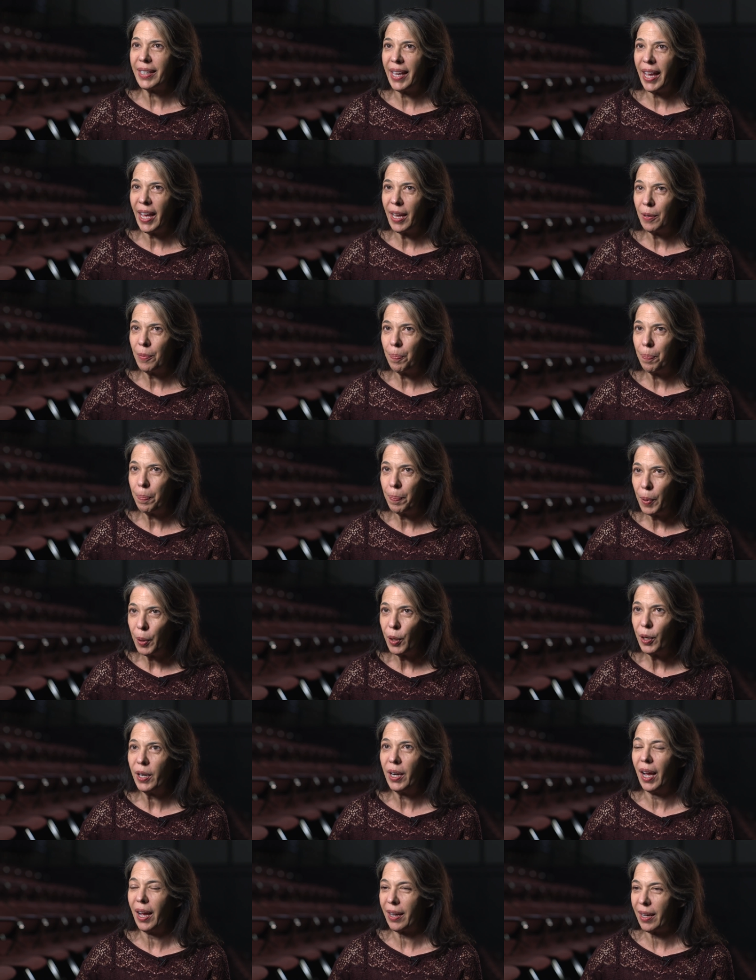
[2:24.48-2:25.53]
can
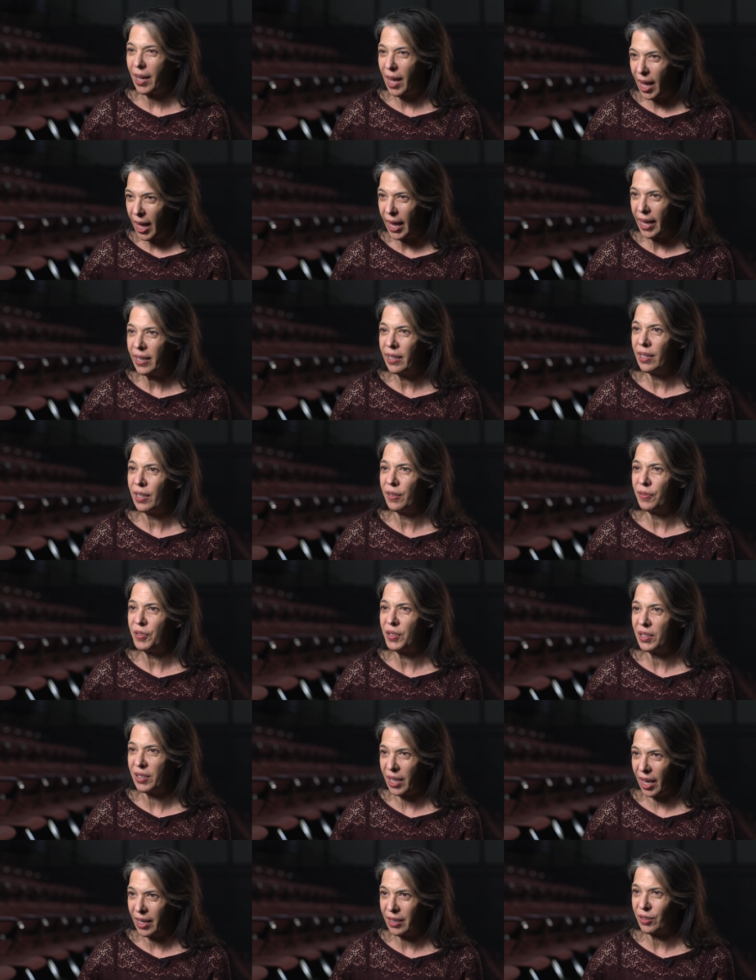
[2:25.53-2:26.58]
put a kind of
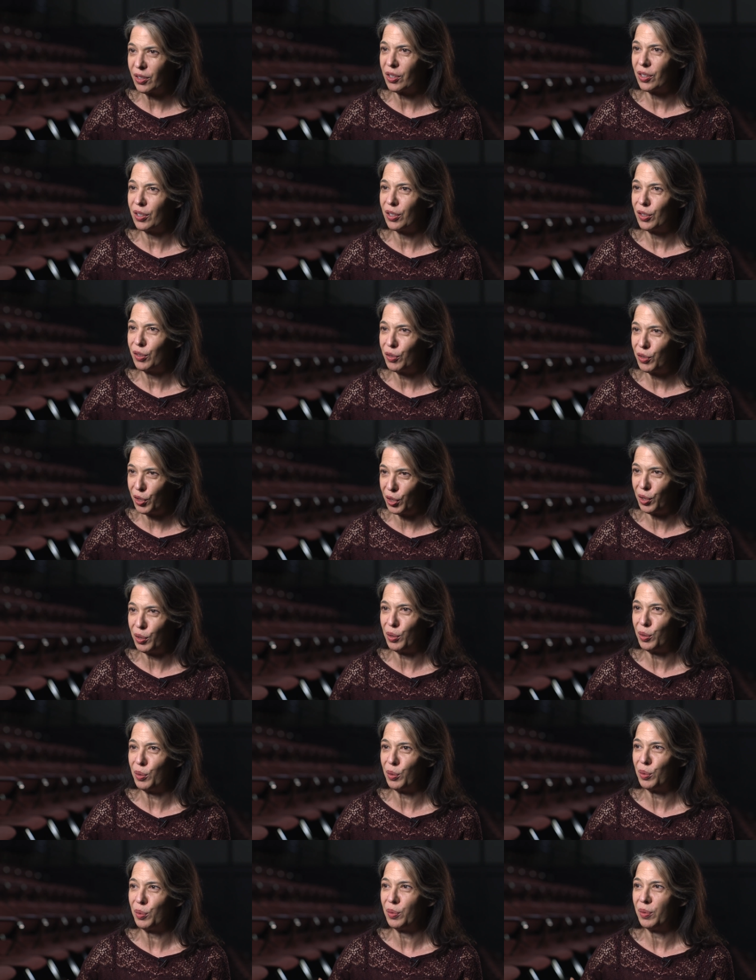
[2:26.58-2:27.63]
sense
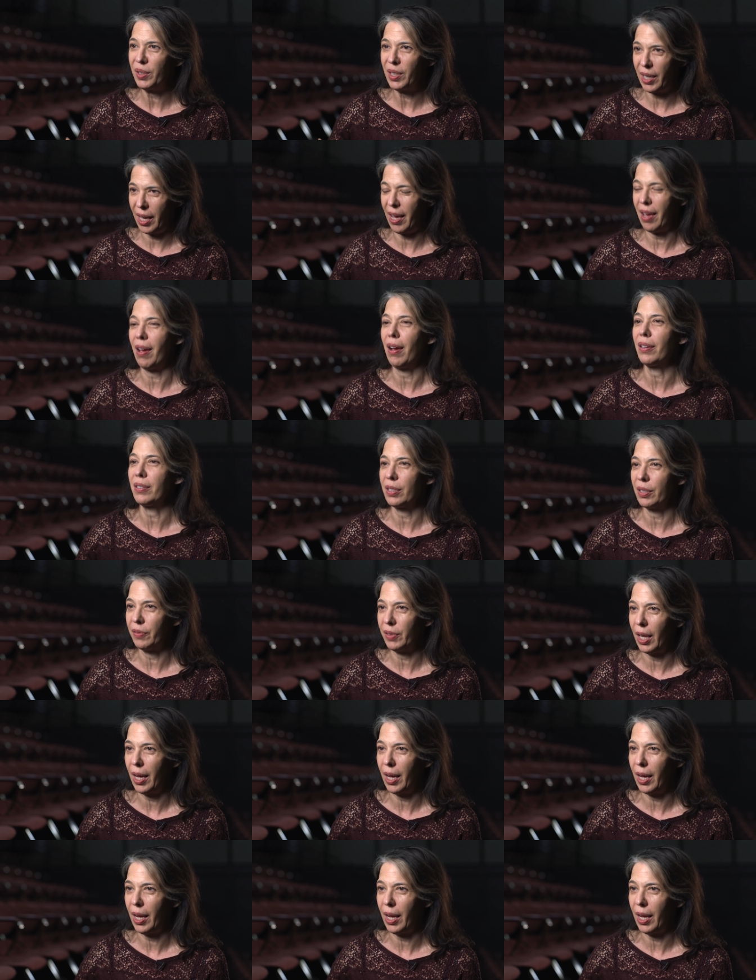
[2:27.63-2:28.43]
to the chaos of